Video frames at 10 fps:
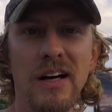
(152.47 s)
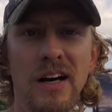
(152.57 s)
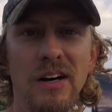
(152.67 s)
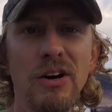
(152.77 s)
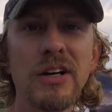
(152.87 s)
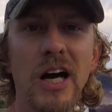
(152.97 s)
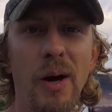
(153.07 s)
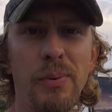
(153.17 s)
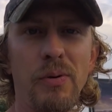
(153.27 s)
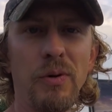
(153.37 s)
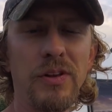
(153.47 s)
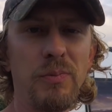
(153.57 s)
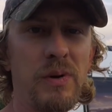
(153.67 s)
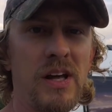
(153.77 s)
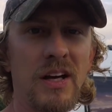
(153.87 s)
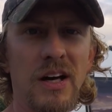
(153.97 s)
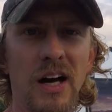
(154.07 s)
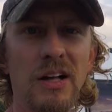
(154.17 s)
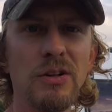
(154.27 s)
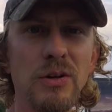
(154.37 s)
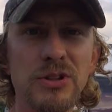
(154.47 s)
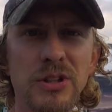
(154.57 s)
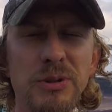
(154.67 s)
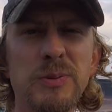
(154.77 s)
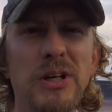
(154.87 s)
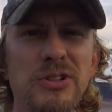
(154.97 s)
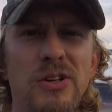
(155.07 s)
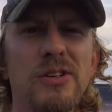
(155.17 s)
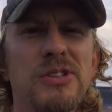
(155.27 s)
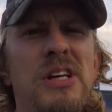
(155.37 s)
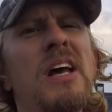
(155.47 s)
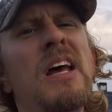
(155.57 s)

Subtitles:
hookup with it being loose and just by screws,